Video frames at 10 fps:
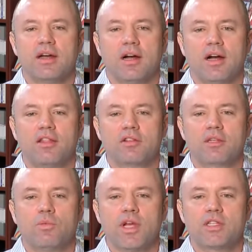Uh, and there's
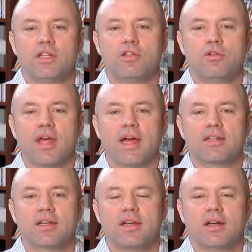some ways to do
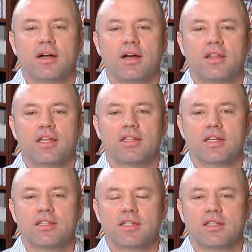that uh, that
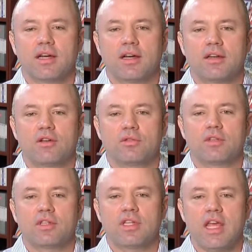doesn't, uh, you know,
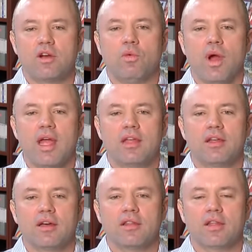take away
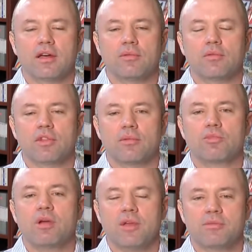the, the, the
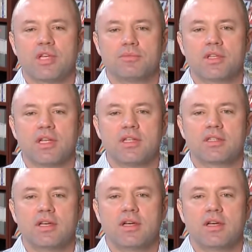premium subsidies.